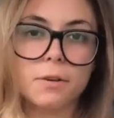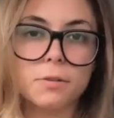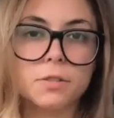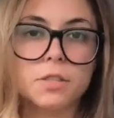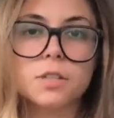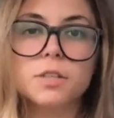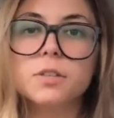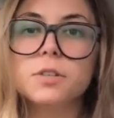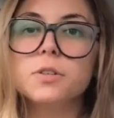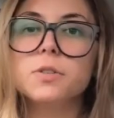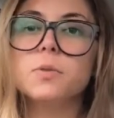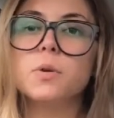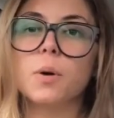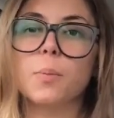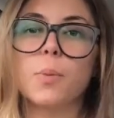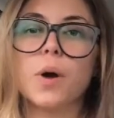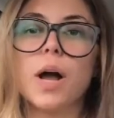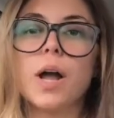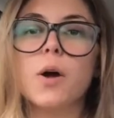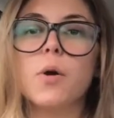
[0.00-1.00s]
2 or
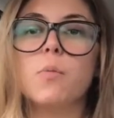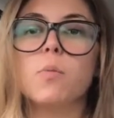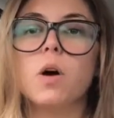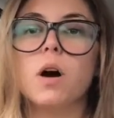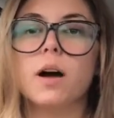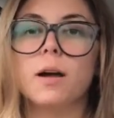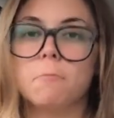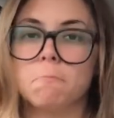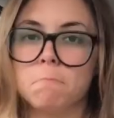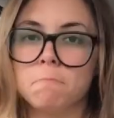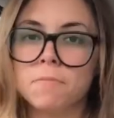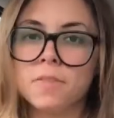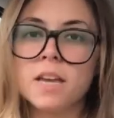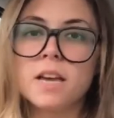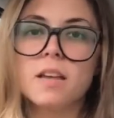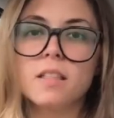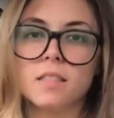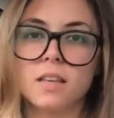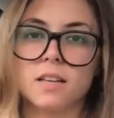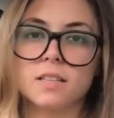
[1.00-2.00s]
Bio 1,
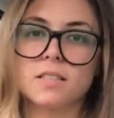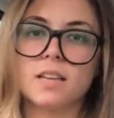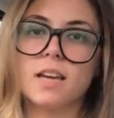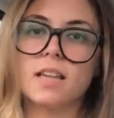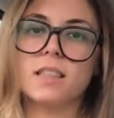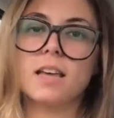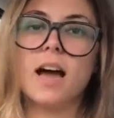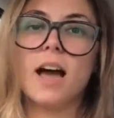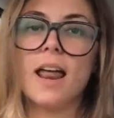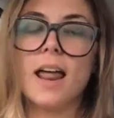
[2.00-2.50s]
things like that.